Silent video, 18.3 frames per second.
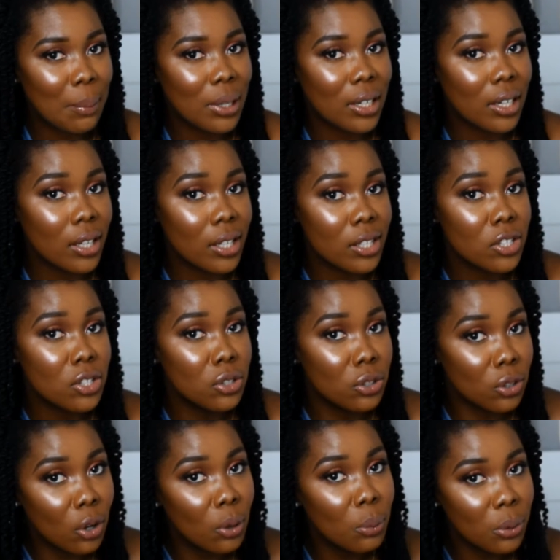I mean,
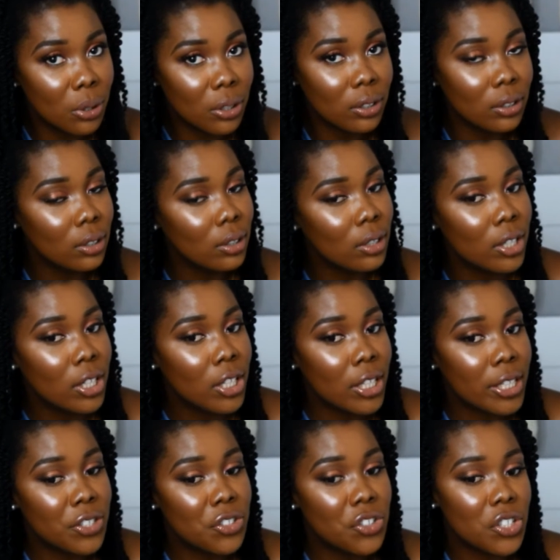it's normal.
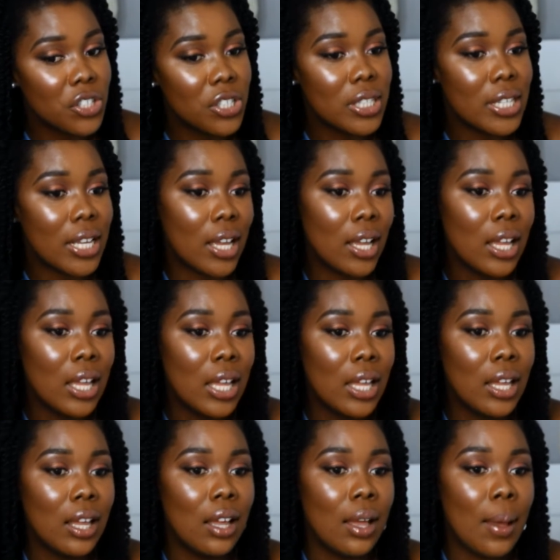It's just that
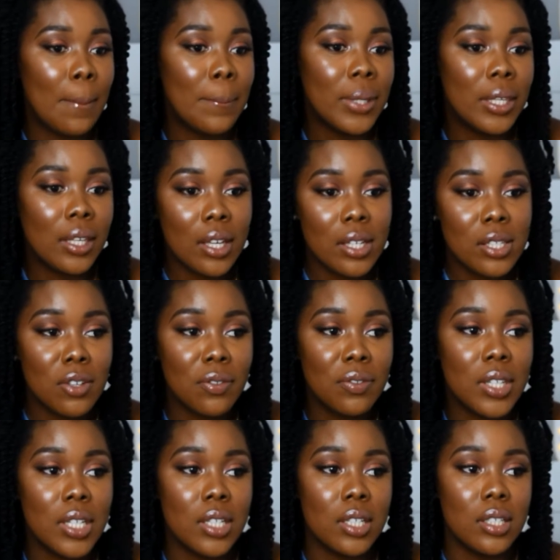because
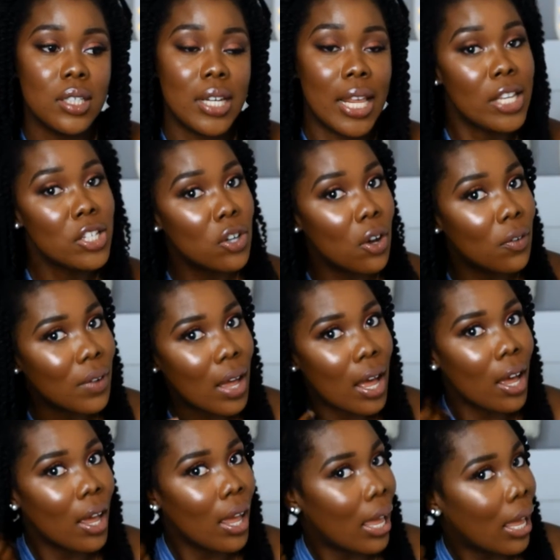of the nature
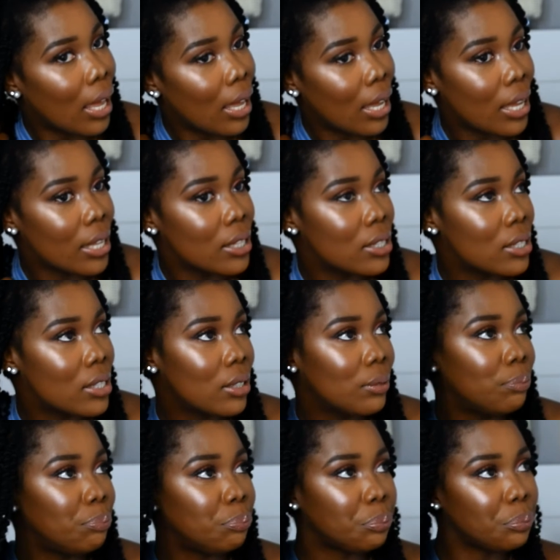of our hair,
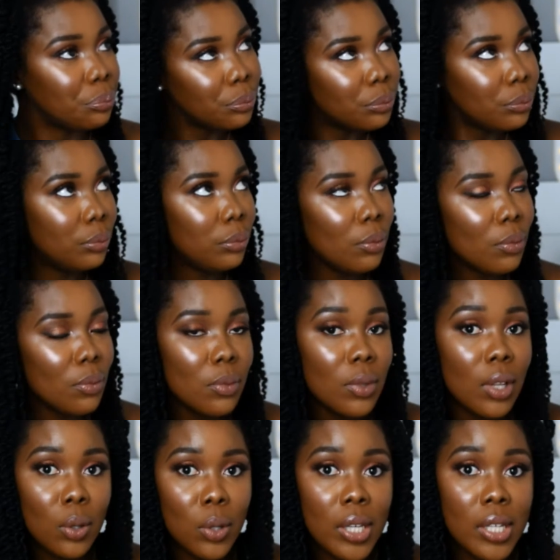
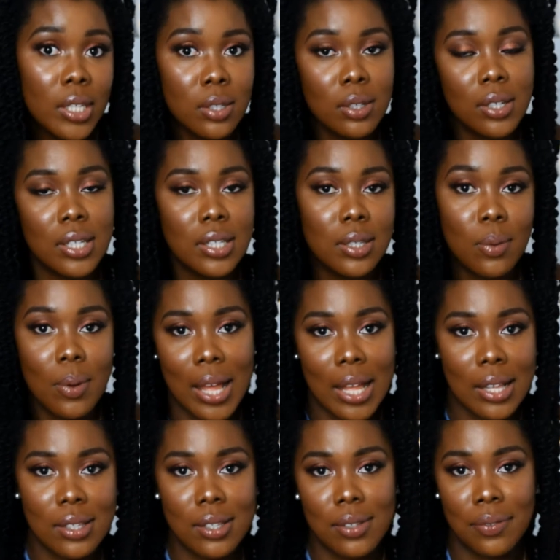it took us a
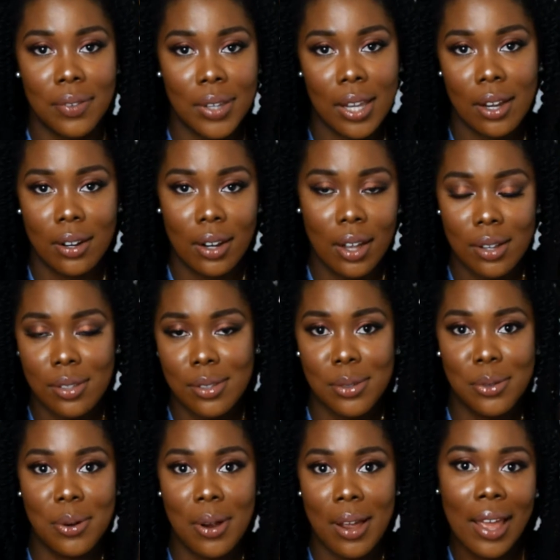while to figure out
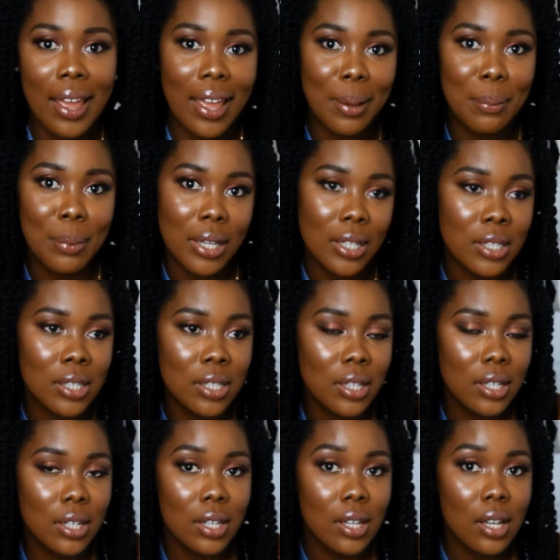how to grow our hair,
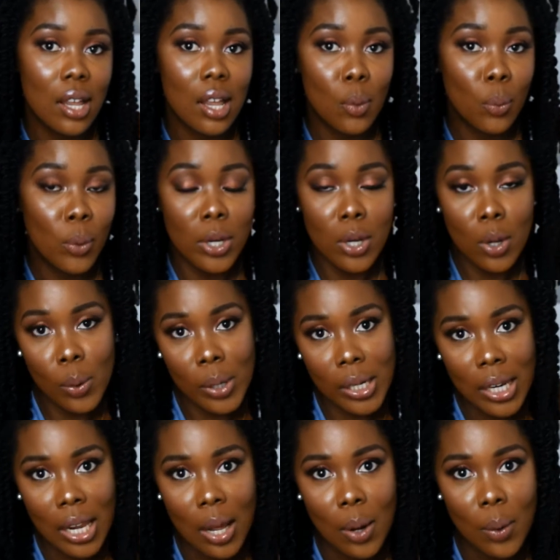but we
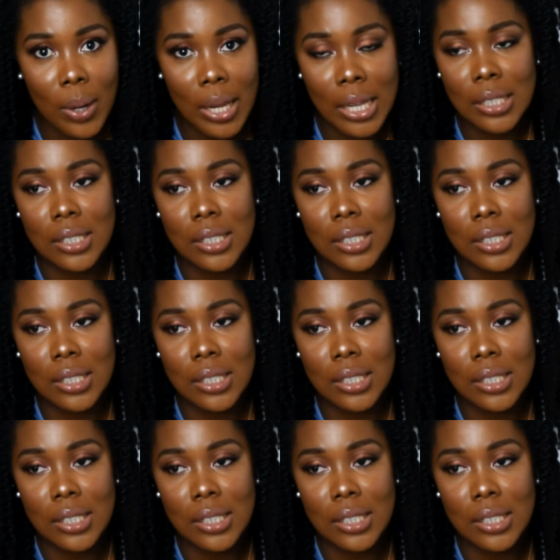know it now.